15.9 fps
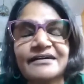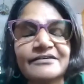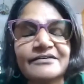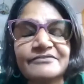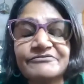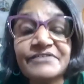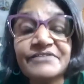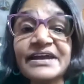
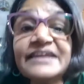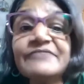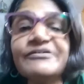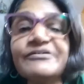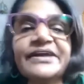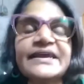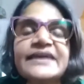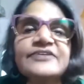very,
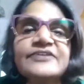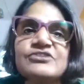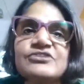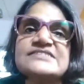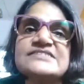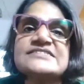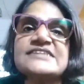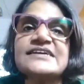very
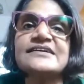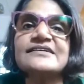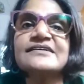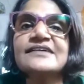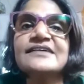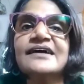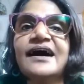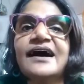interesting.
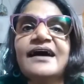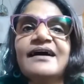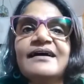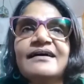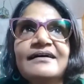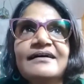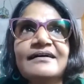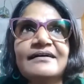
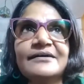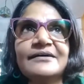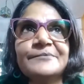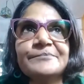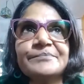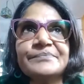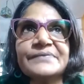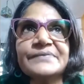
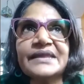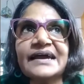Um,